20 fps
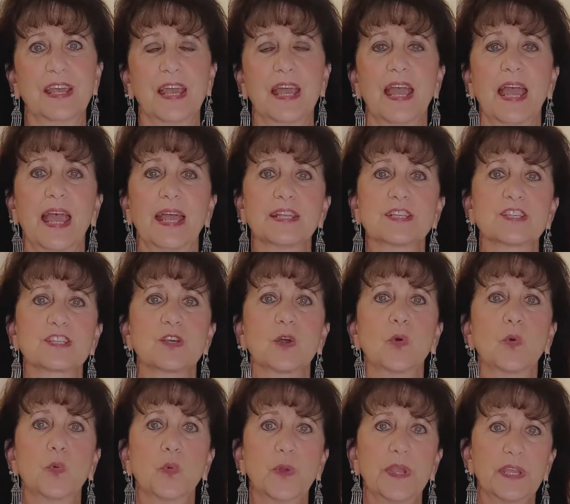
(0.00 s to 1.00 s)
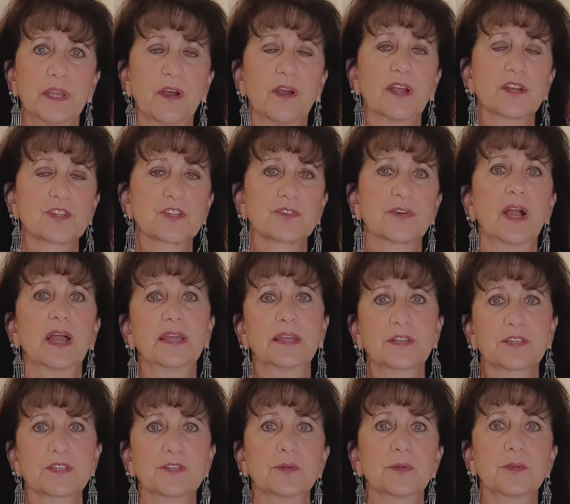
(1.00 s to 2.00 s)
And so we are trying
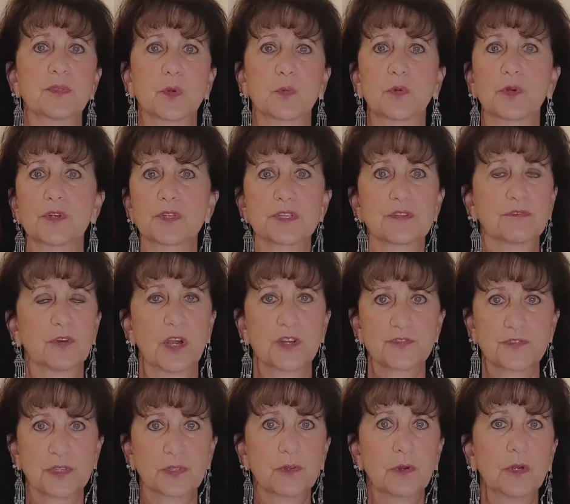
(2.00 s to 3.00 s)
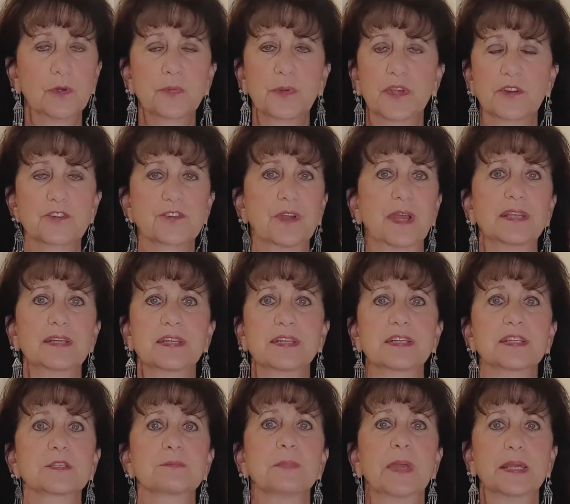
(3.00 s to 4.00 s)
to, in the words of Audre Lorde, we are trying to
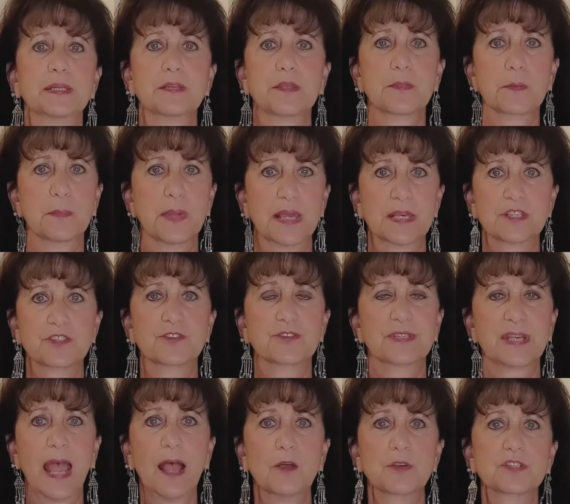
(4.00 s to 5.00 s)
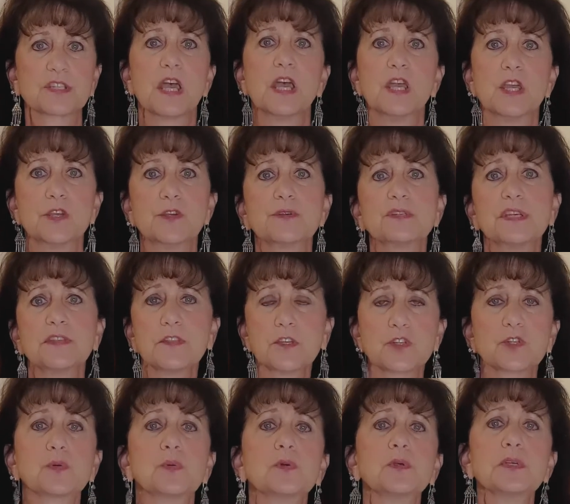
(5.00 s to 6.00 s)
dismantle the master's house using the
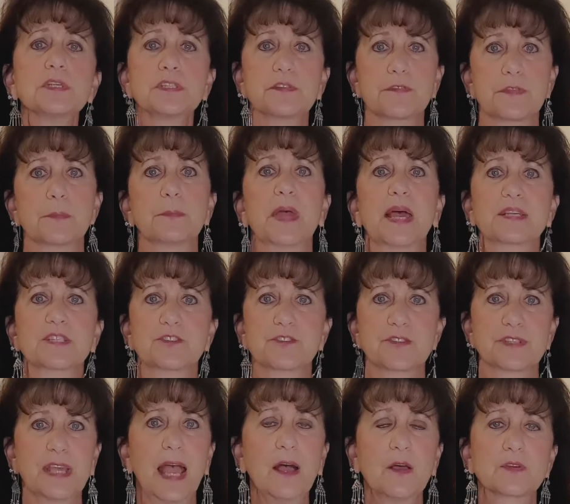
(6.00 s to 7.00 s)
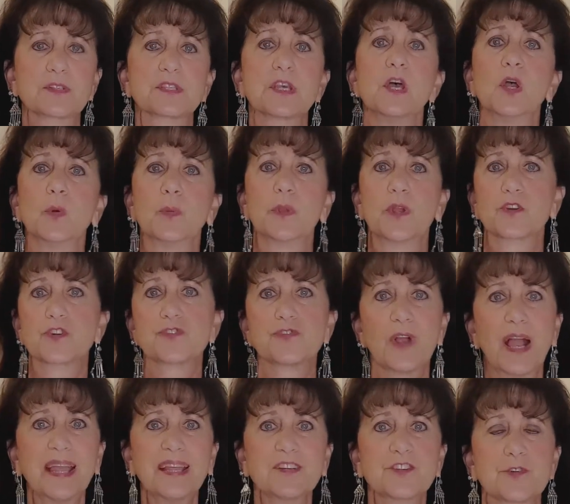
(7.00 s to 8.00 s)
tools of the master's house. We are
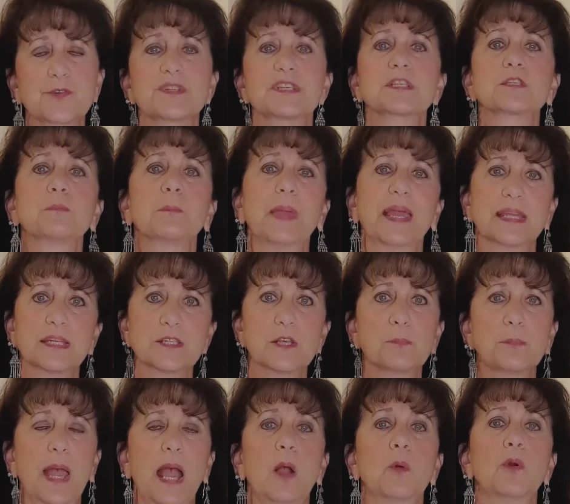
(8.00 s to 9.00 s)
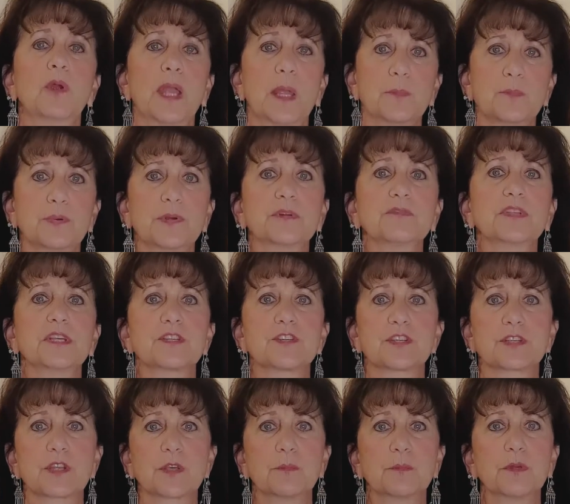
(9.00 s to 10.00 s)
trying to dismantle power and privilege in
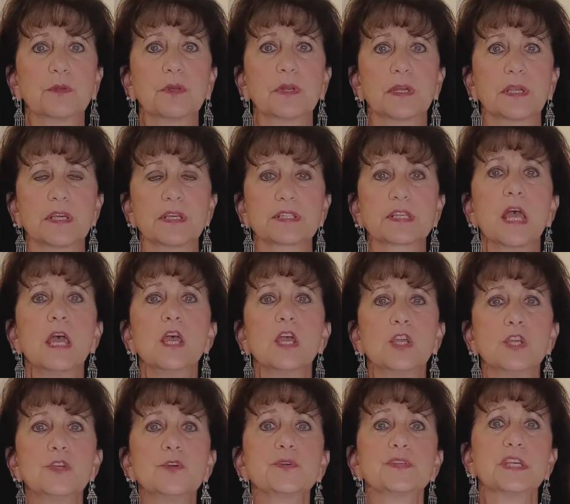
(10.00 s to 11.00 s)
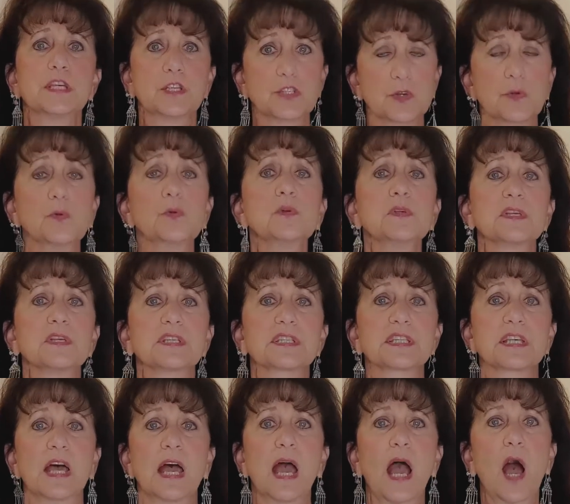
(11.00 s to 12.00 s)
communities using tools
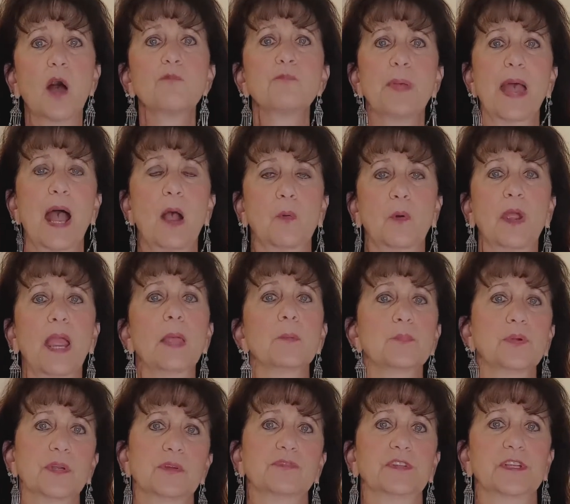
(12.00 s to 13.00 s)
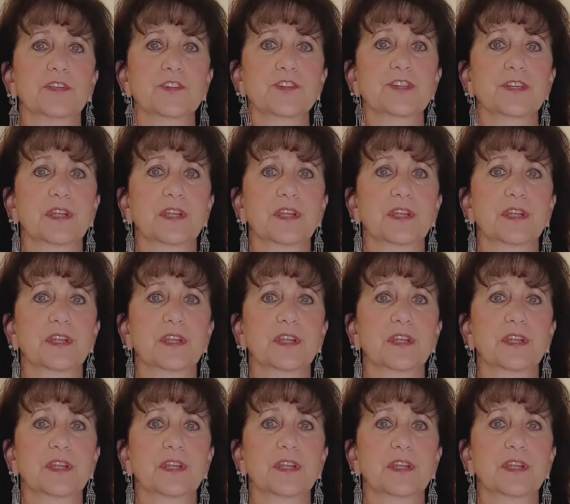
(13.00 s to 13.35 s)
of power and privilege.